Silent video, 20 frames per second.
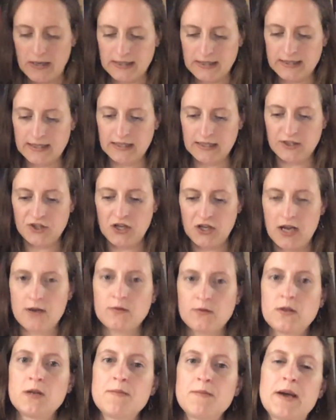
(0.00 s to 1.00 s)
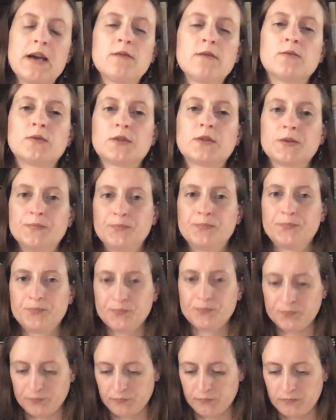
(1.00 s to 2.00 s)
stitching out and about.
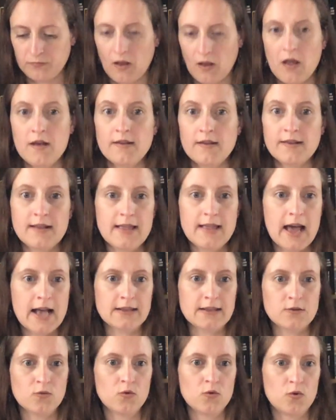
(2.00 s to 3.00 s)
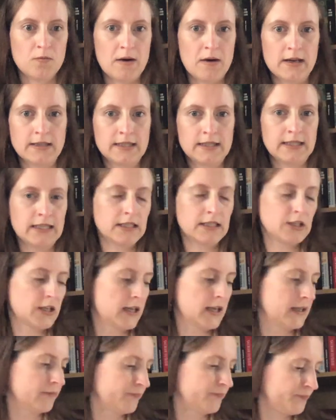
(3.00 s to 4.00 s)
So that's all my stitching.